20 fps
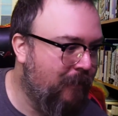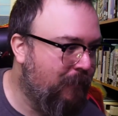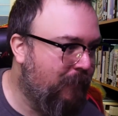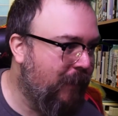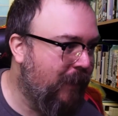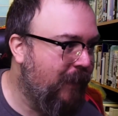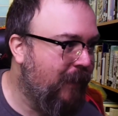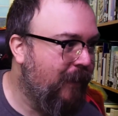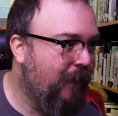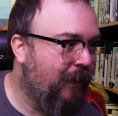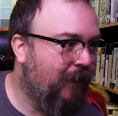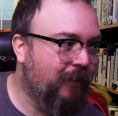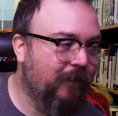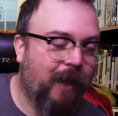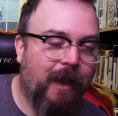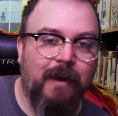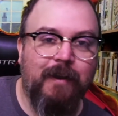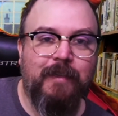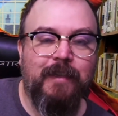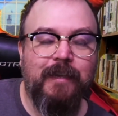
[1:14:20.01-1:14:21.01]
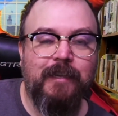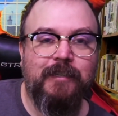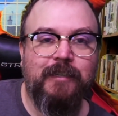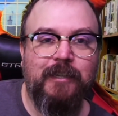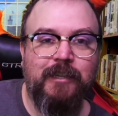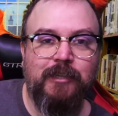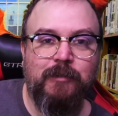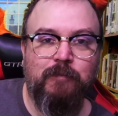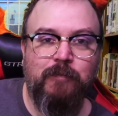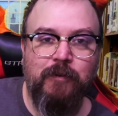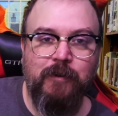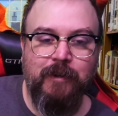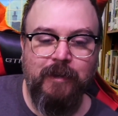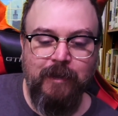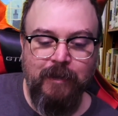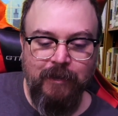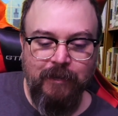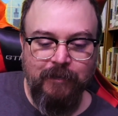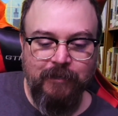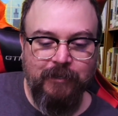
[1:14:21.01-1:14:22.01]
but a lot of things in this book
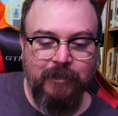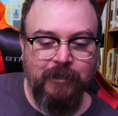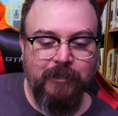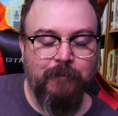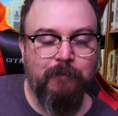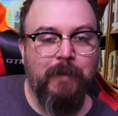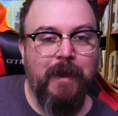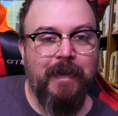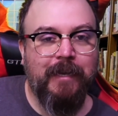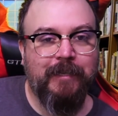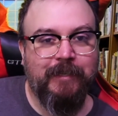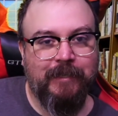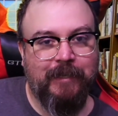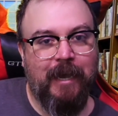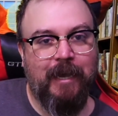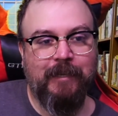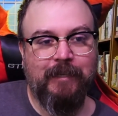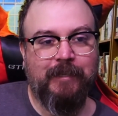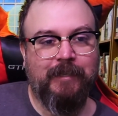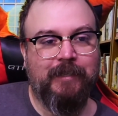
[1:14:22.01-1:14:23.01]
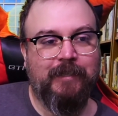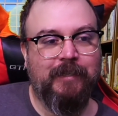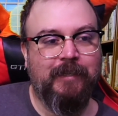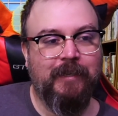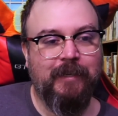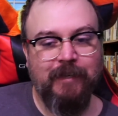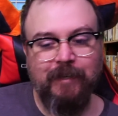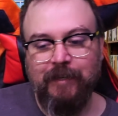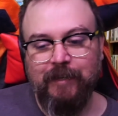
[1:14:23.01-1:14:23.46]
just make sense.